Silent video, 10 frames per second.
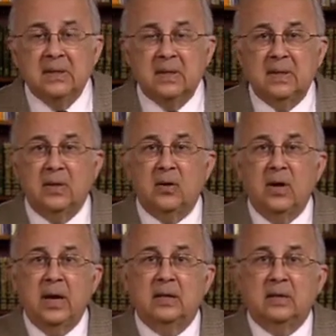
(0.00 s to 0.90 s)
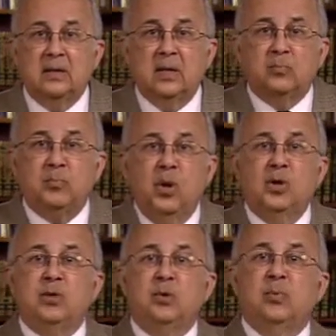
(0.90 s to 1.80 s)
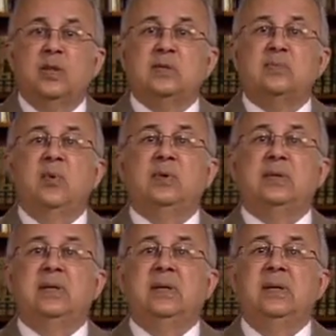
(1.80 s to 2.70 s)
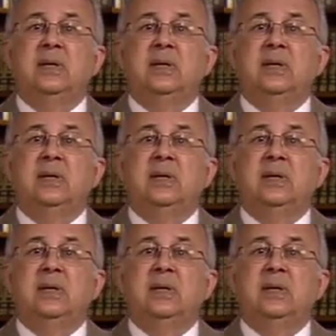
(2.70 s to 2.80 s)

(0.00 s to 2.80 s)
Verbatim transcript: that he collected and polished with his poetry